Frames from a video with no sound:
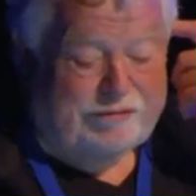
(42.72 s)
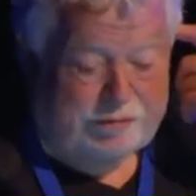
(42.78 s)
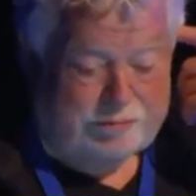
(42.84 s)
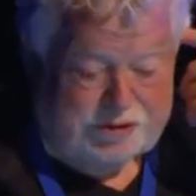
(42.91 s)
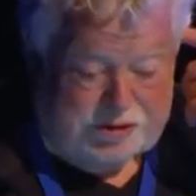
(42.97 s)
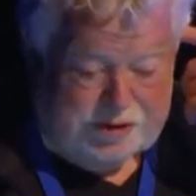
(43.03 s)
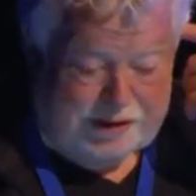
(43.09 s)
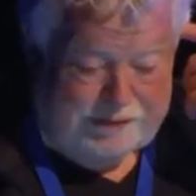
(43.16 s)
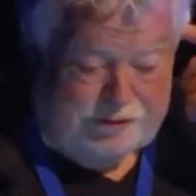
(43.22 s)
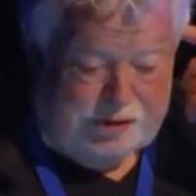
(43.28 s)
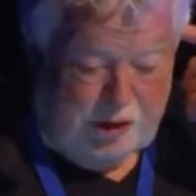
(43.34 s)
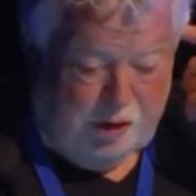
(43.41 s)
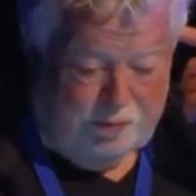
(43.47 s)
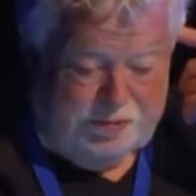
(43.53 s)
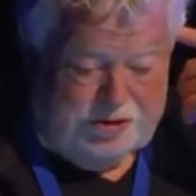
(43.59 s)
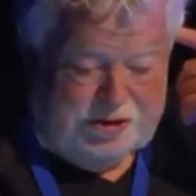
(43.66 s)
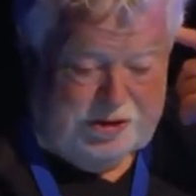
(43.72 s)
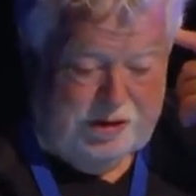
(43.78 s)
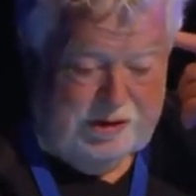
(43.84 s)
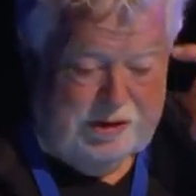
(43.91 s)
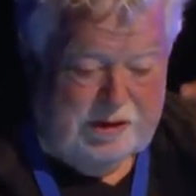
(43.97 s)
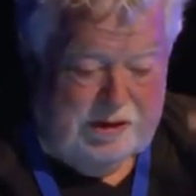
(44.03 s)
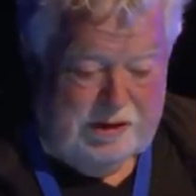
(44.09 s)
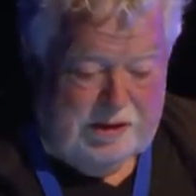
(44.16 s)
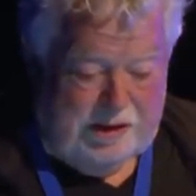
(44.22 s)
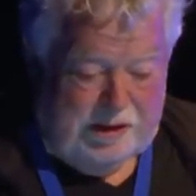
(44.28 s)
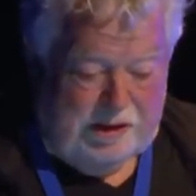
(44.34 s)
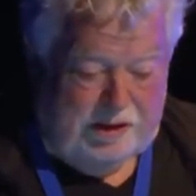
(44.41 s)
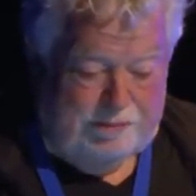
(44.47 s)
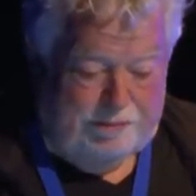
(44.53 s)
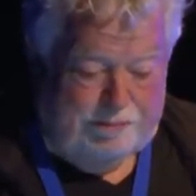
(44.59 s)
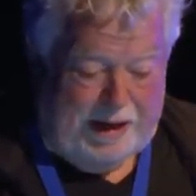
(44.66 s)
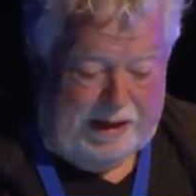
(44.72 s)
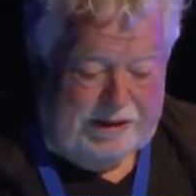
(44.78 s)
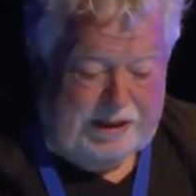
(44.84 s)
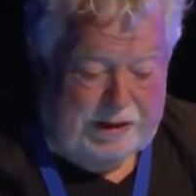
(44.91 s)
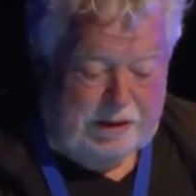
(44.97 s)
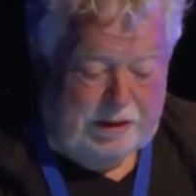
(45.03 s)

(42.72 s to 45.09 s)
from Steve Jobs back